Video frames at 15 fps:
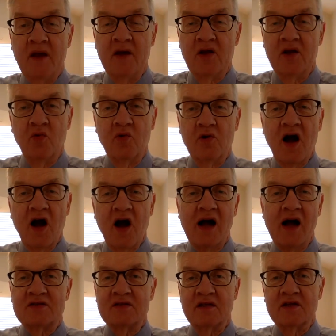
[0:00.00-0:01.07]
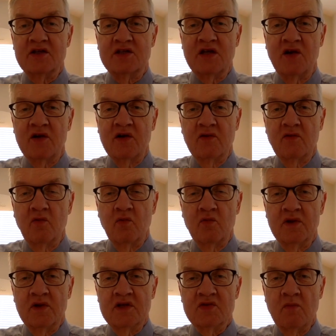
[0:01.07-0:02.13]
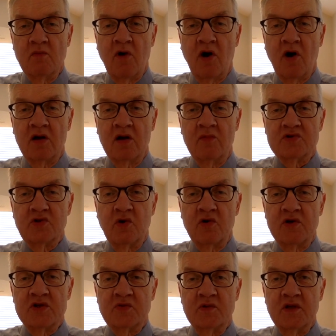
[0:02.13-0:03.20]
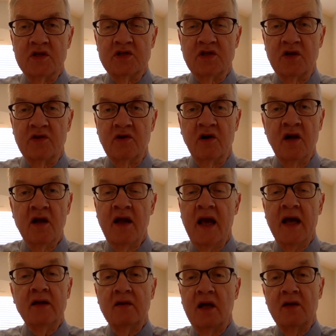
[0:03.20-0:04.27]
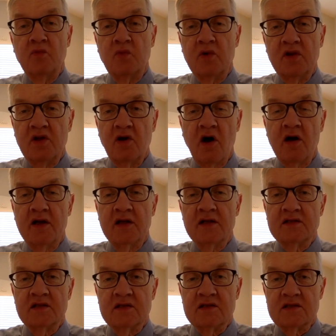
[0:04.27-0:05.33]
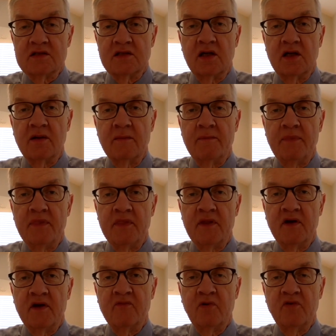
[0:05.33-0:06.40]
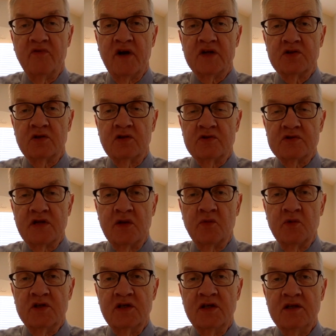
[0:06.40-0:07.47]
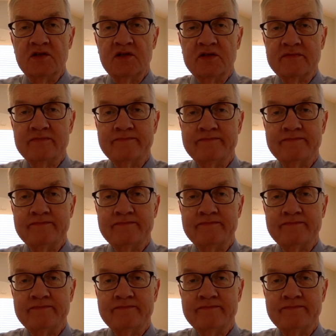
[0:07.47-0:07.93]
we're constantly sharing these remarkable stories with each other and with the audiences of professionals that we teach.